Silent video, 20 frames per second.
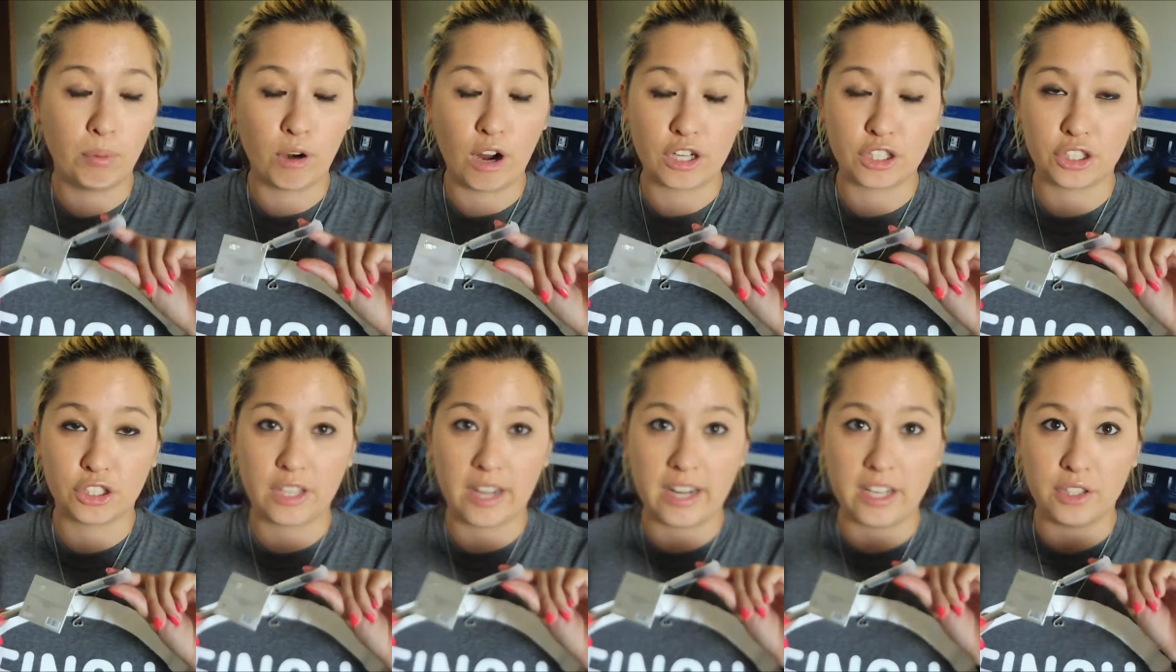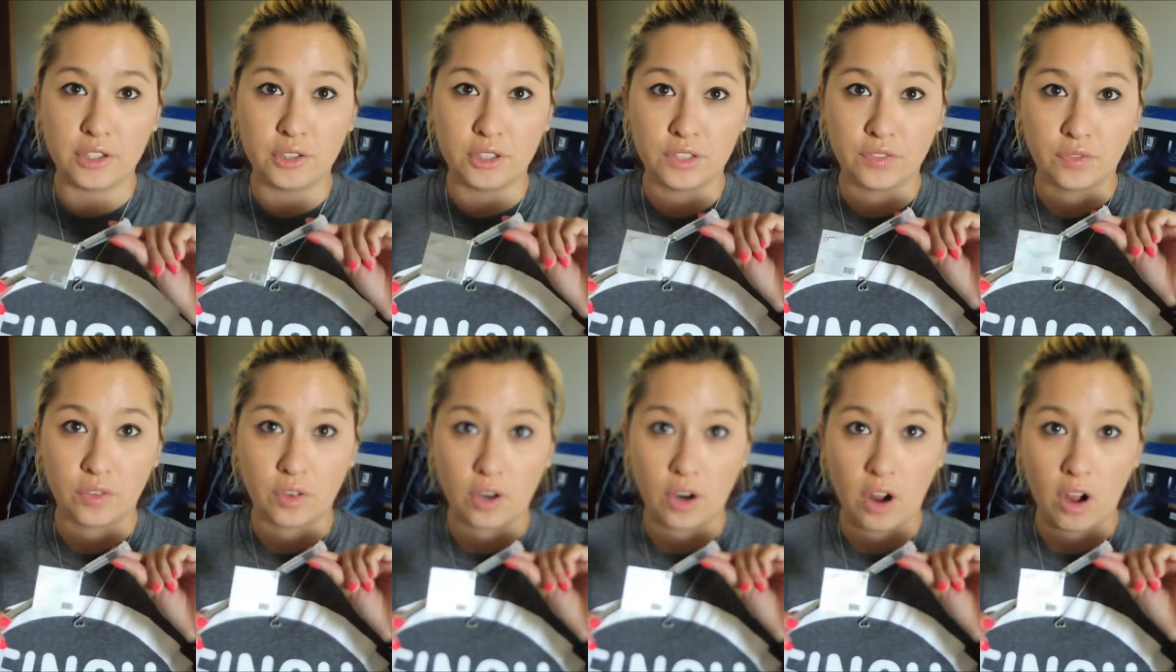brush that I use
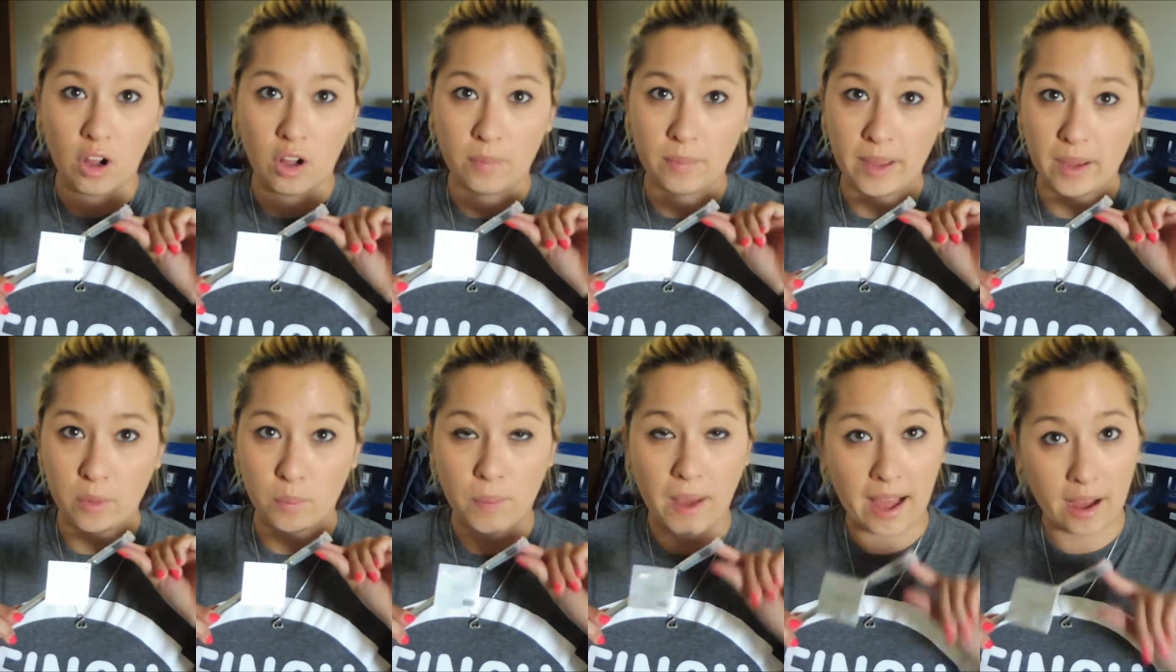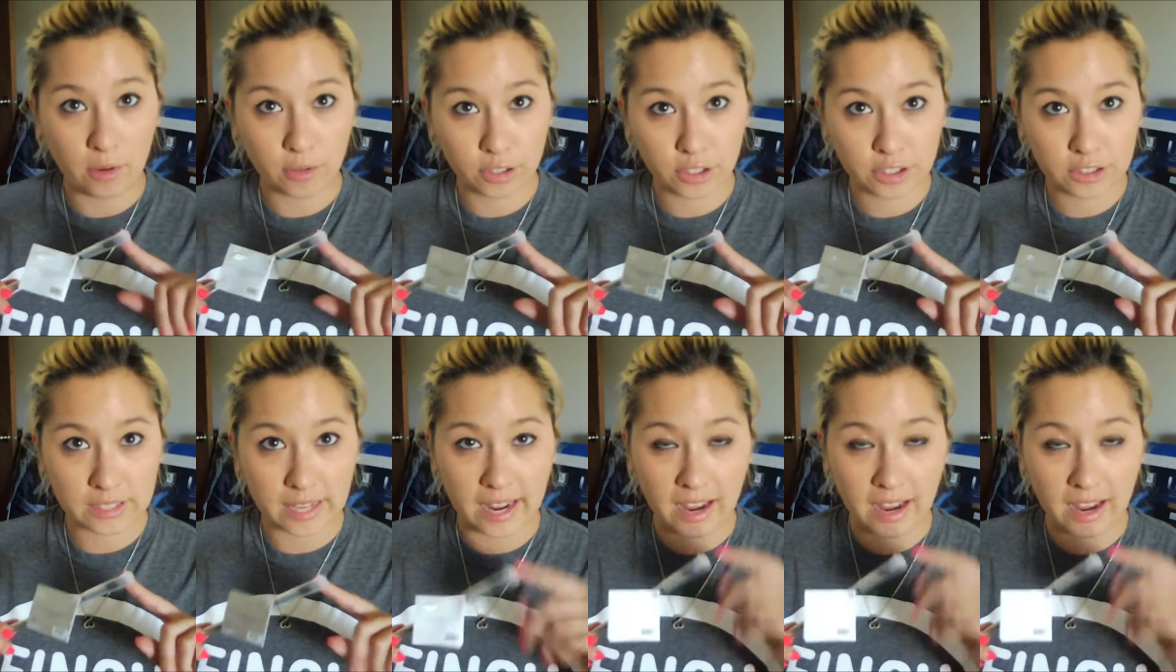for all my powders.